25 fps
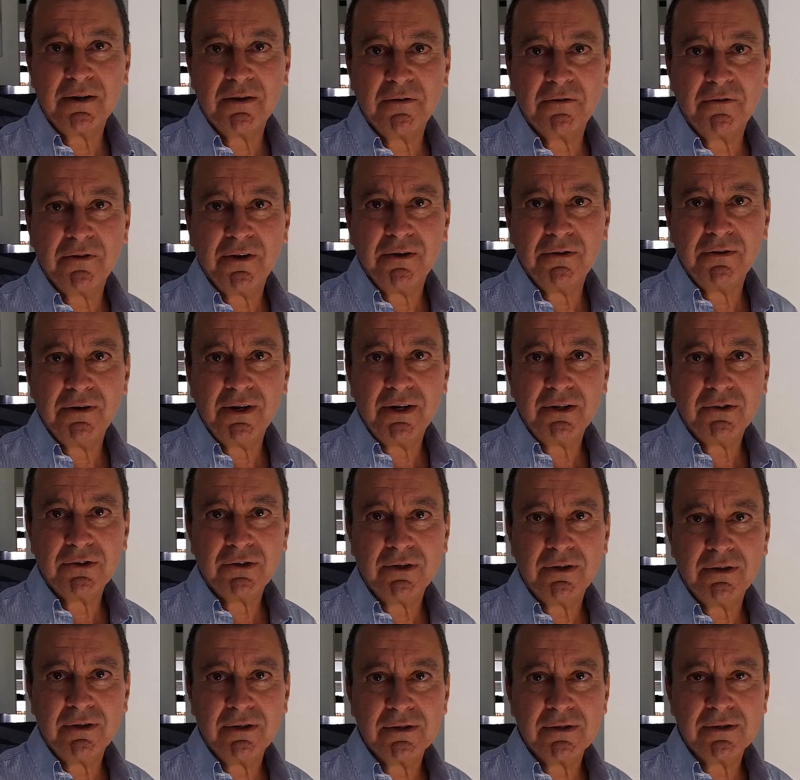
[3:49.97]
of the
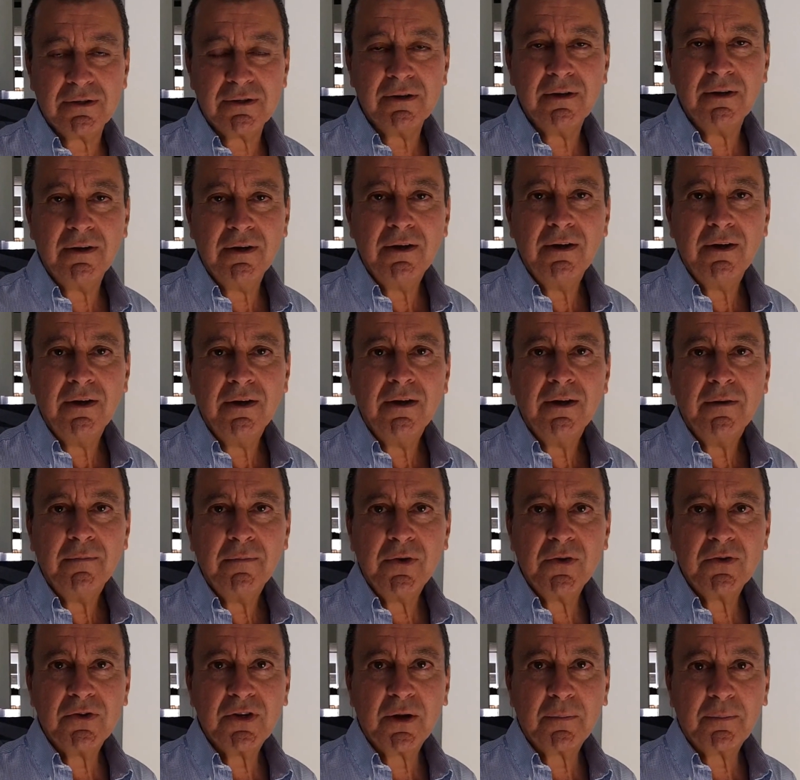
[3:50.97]
foundation's
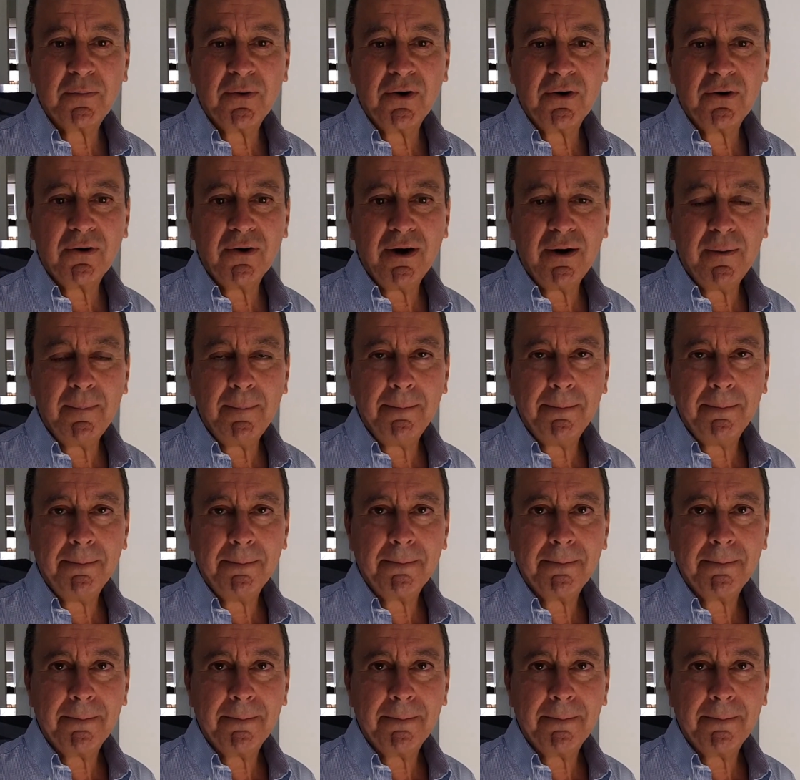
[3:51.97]
music program.